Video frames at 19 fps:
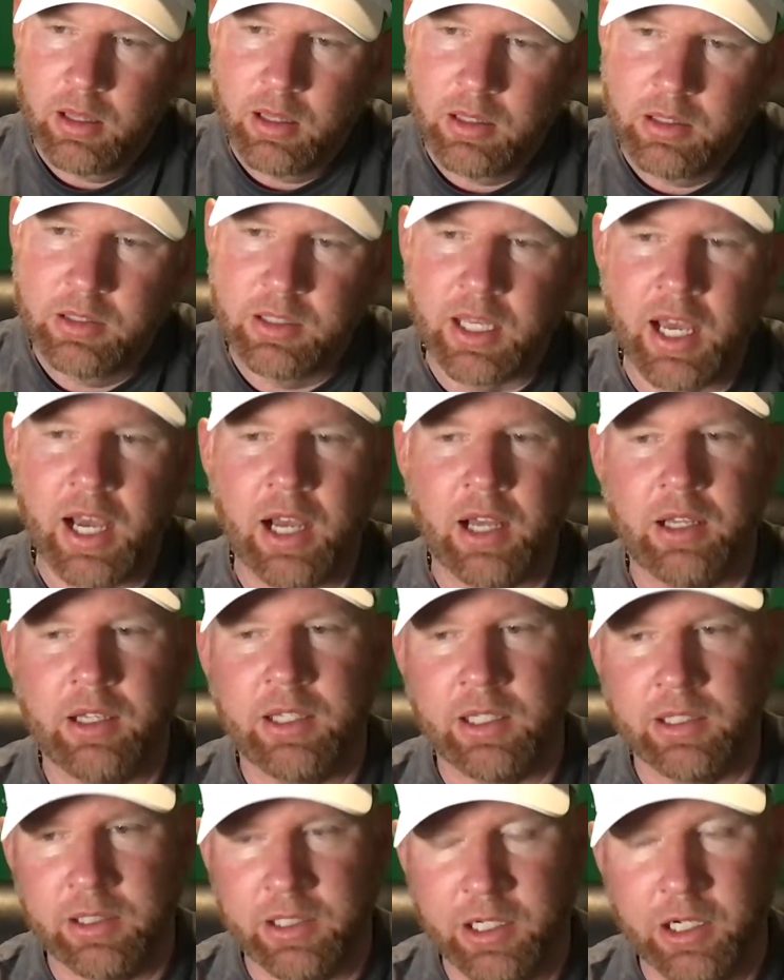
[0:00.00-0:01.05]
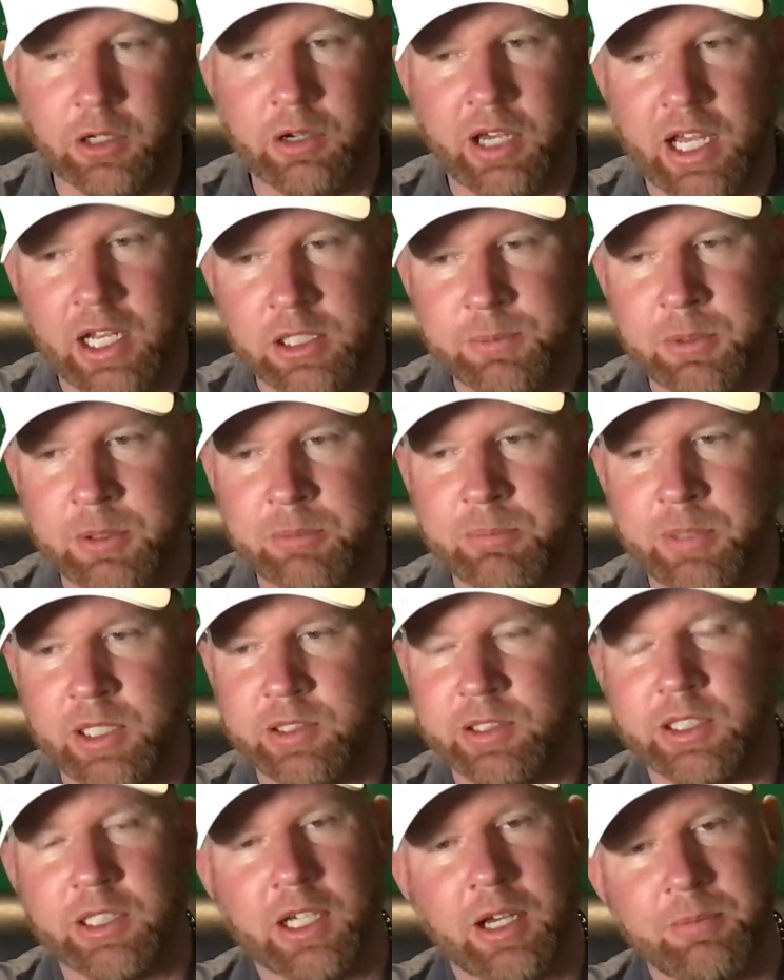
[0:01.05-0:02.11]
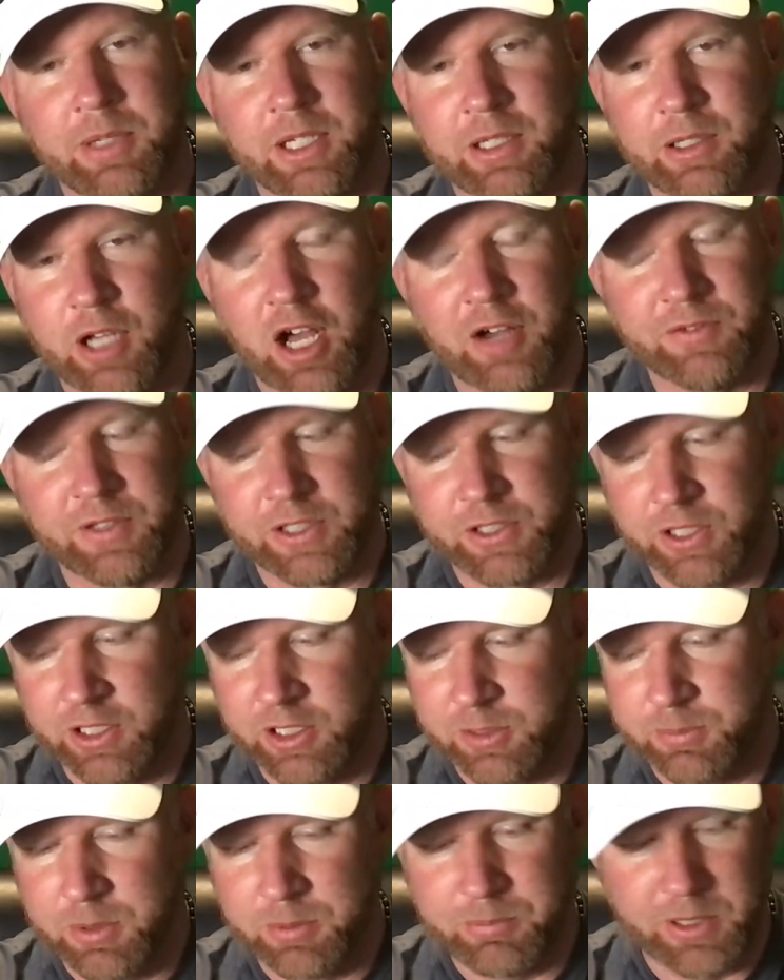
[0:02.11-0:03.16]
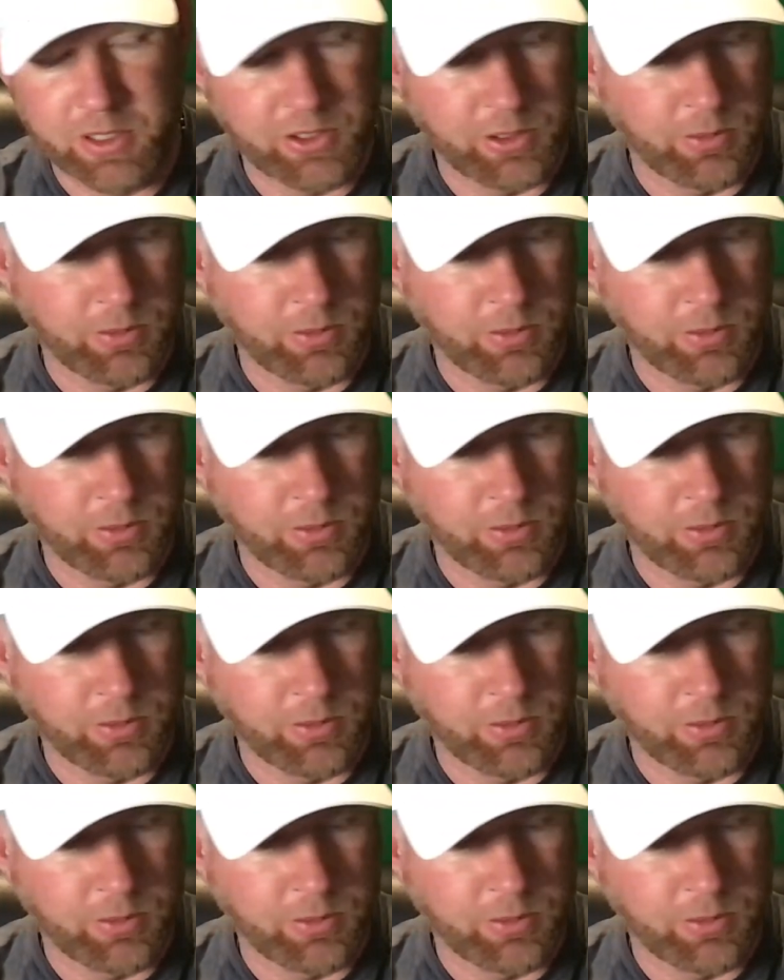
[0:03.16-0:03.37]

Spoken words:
Yeah, Elio has been busy. I mean, obviously he's been busy